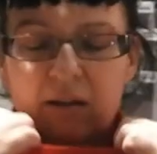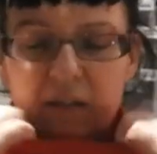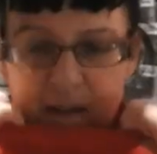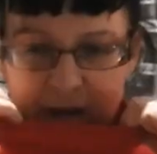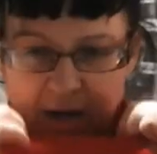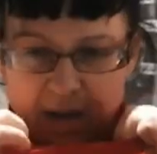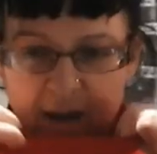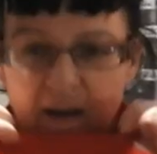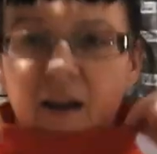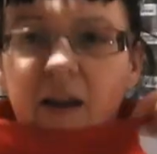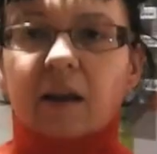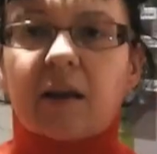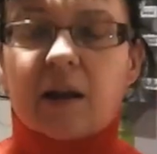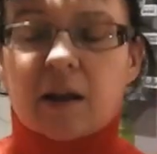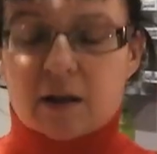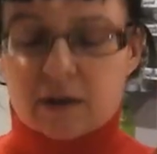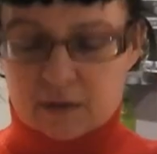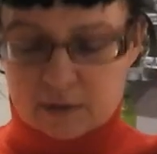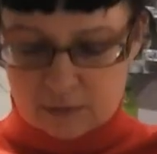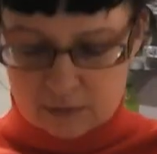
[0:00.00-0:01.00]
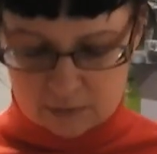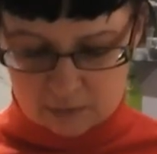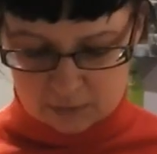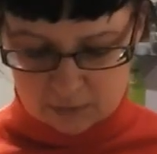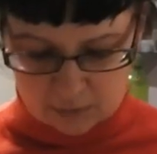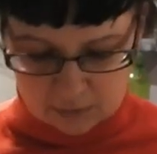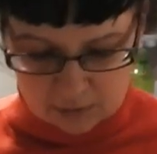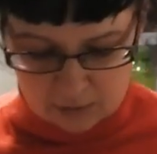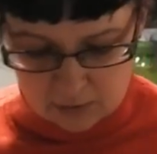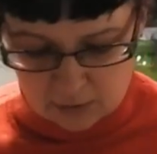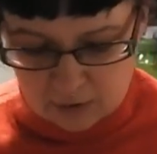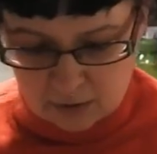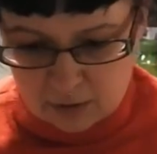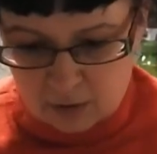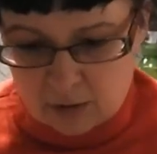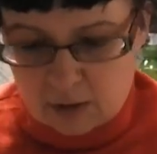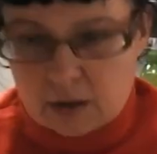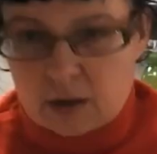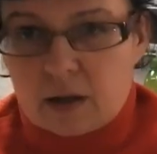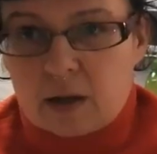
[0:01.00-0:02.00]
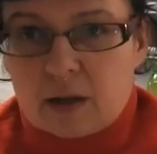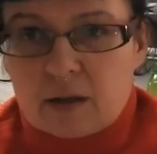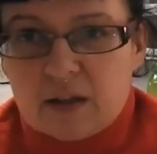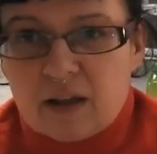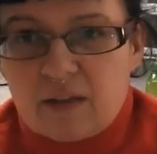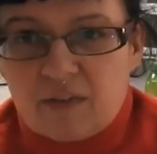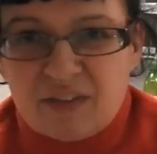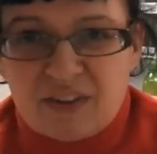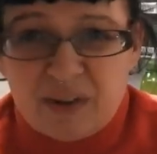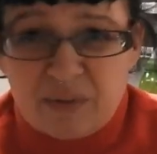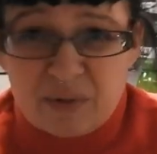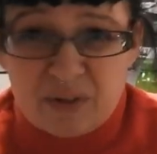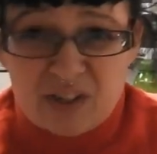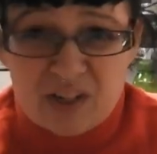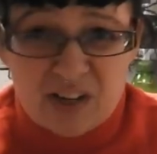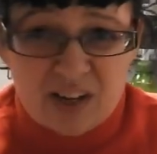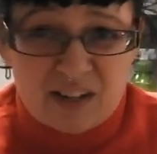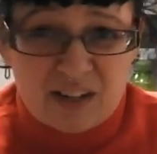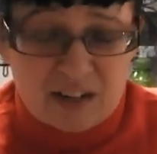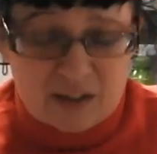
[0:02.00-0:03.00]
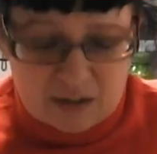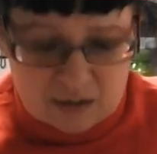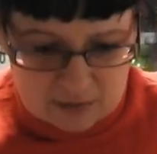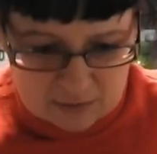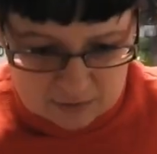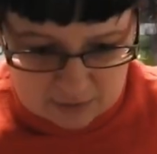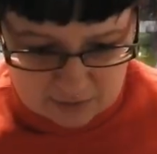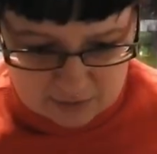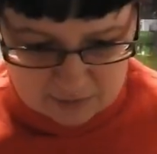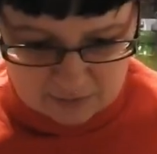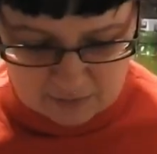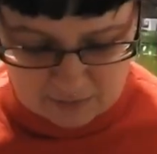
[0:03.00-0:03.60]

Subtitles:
on the neck, because I have a double chin. So, yeah,